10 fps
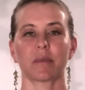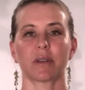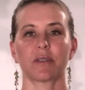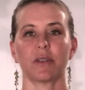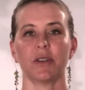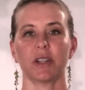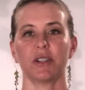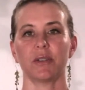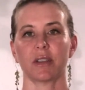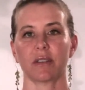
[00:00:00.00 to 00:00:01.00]
So you can
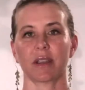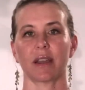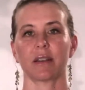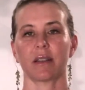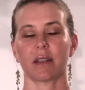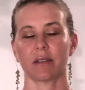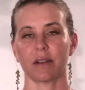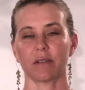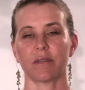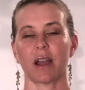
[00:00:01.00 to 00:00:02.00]
do this again, you
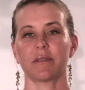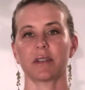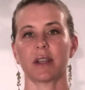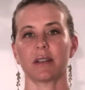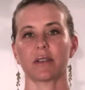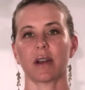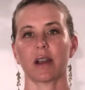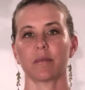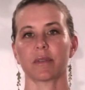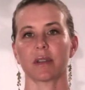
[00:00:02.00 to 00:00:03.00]
know, 5 to 10
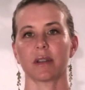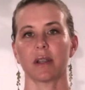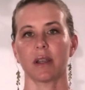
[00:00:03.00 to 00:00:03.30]
times, and